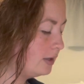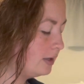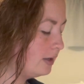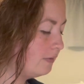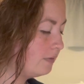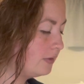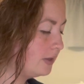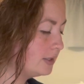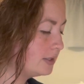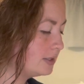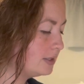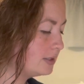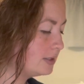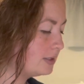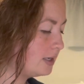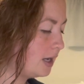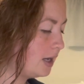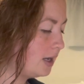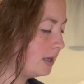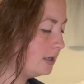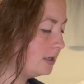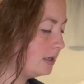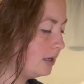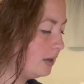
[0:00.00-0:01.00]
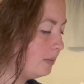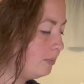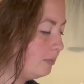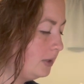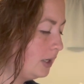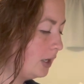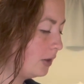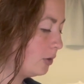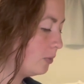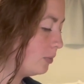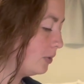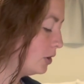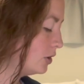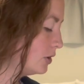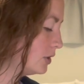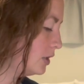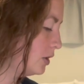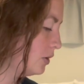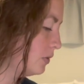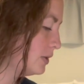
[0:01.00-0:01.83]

If this is not another person, though,